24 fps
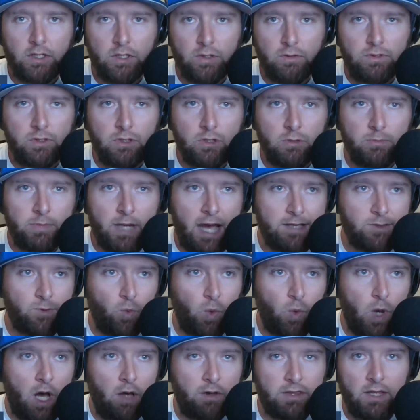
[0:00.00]
on YouTube
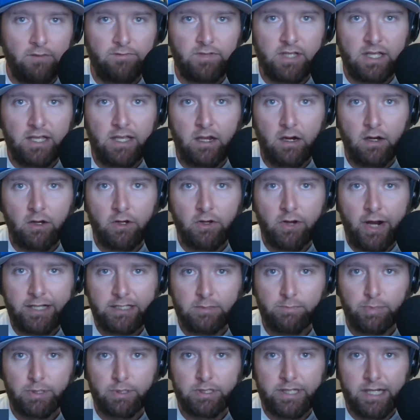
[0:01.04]
as well. I'd love to hear
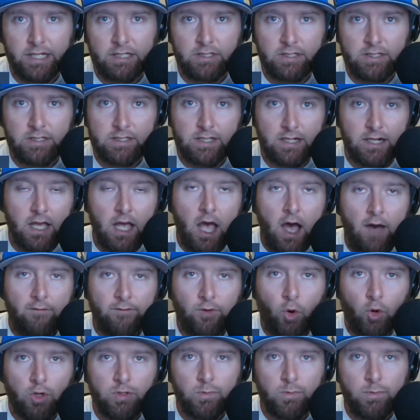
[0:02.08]
your guys' predictions. And,
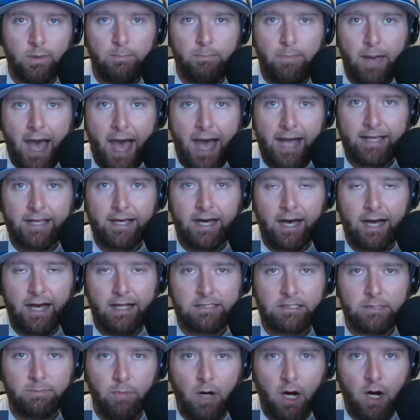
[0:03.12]
of course, we'll be back
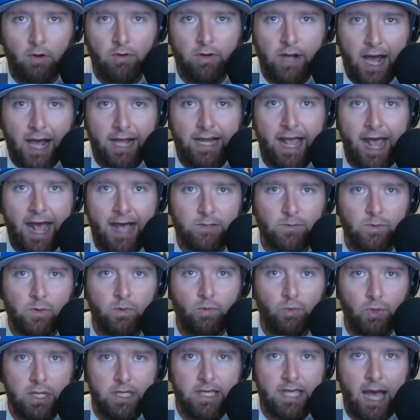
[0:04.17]
tomorrow night
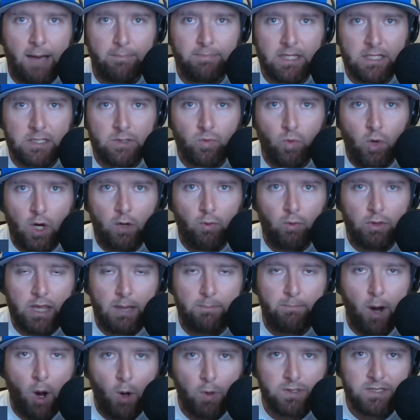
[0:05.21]
as we recap this
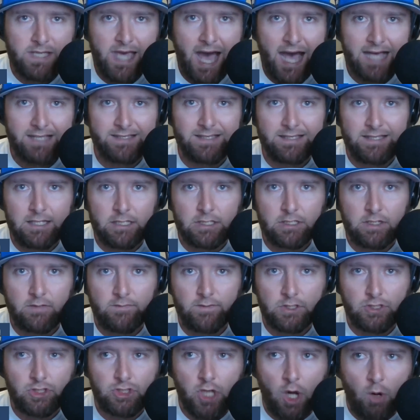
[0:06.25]
one with a postcast
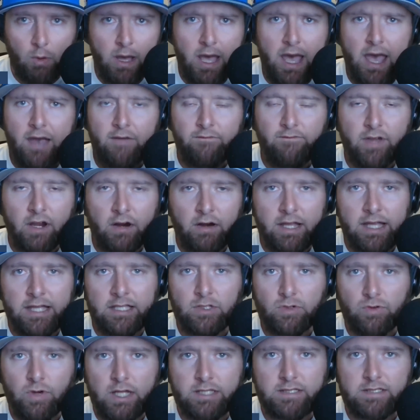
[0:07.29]
edition of the show.
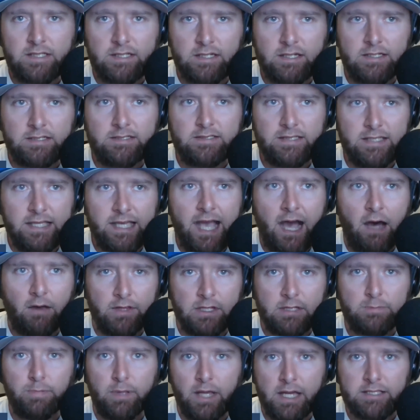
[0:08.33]
Very interested to
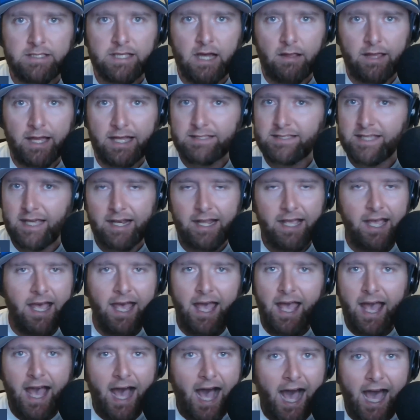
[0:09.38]
see how this plays out. Like I
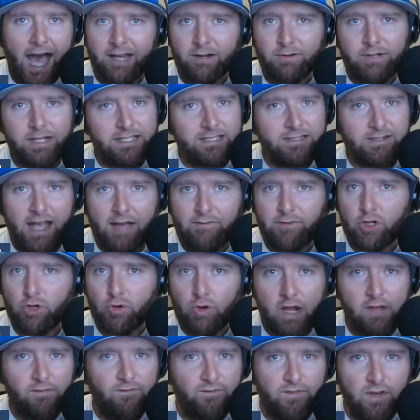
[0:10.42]
said, I don't necessarily
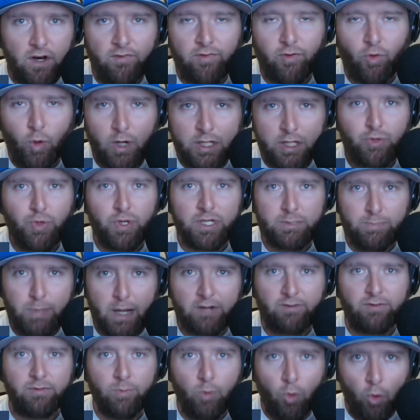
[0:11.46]
have a great feel for what to
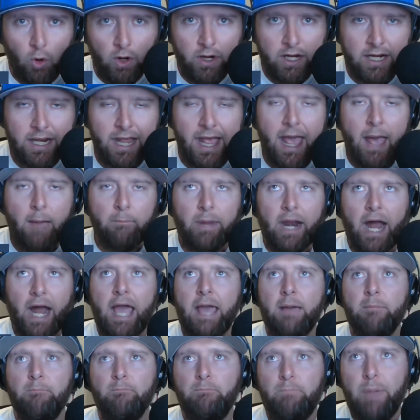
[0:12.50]
expect from Oregon,
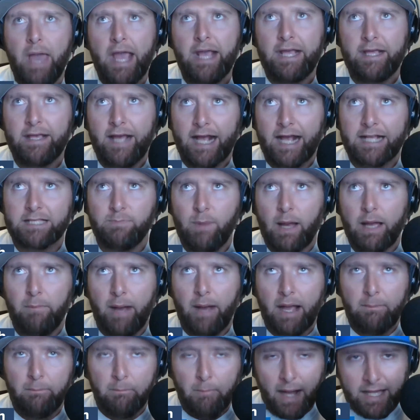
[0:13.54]
but I am banking. I guess
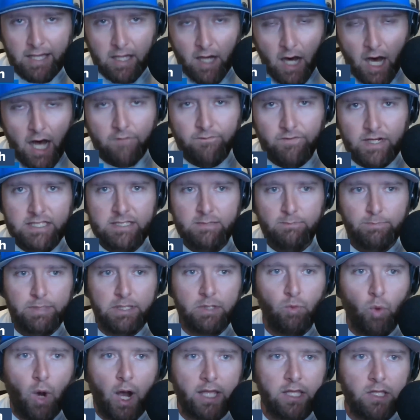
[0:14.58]
my
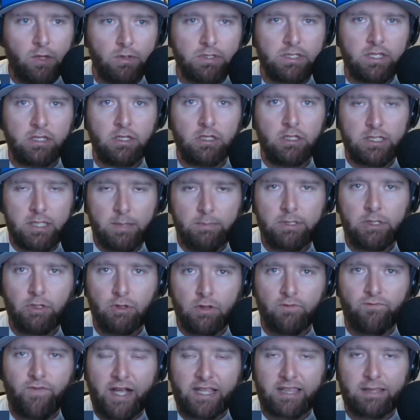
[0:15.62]
confidence in BYU is
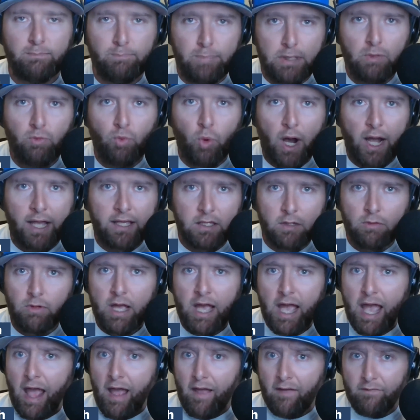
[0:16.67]
simply due to the fact that
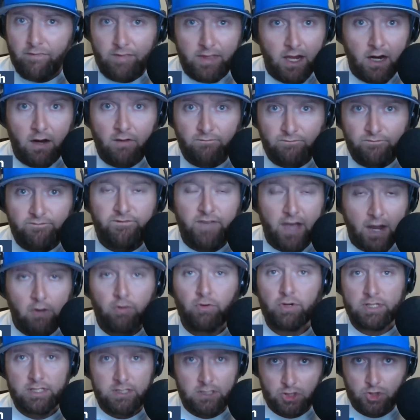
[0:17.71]
BYU, they're a
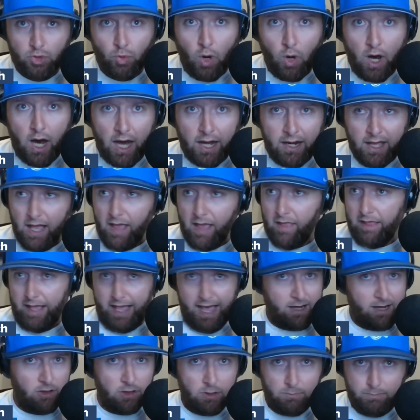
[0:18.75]
veteran squad.
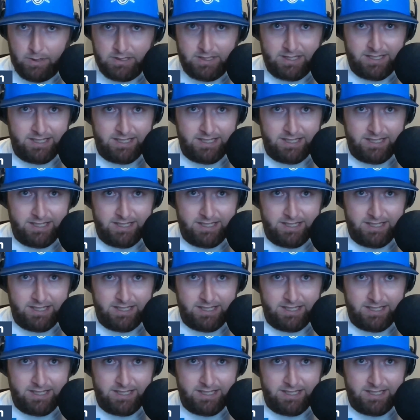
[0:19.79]
They handled